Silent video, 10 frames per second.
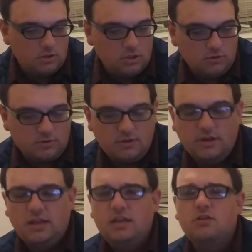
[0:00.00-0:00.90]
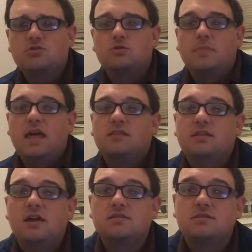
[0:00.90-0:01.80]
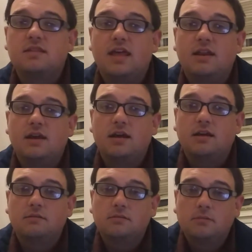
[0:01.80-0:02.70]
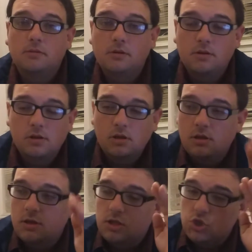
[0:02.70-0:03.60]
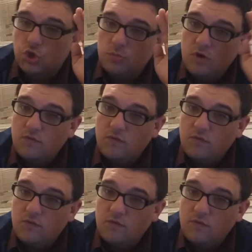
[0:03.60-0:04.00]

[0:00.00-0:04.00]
your like English or math test, then uh, you can move on